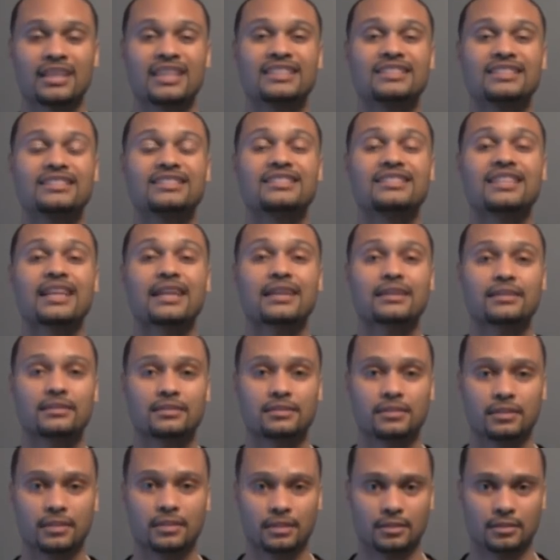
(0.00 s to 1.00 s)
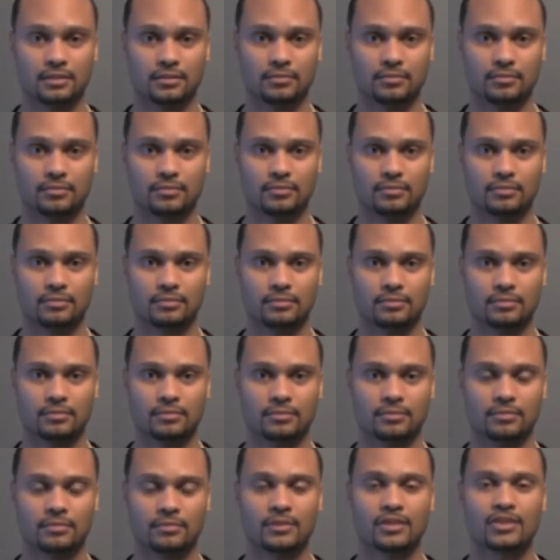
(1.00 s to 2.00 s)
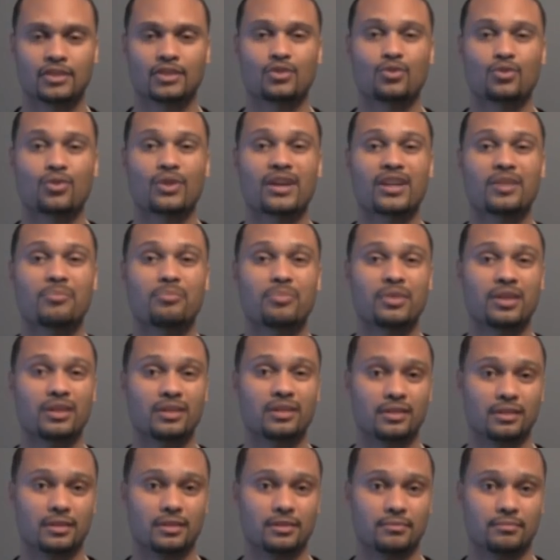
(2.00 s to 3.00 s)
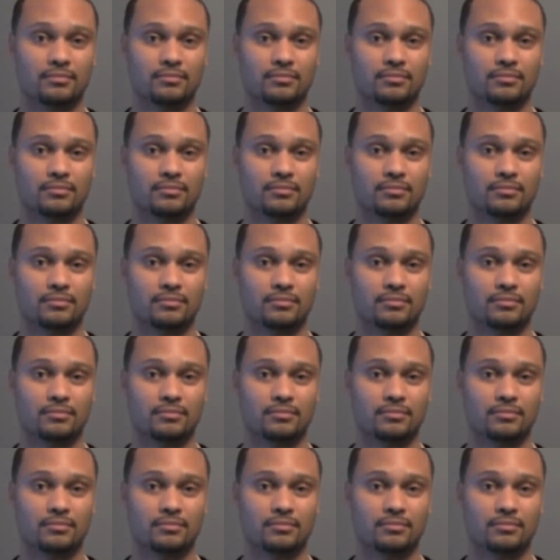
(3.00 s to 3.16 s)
Second C, credibility.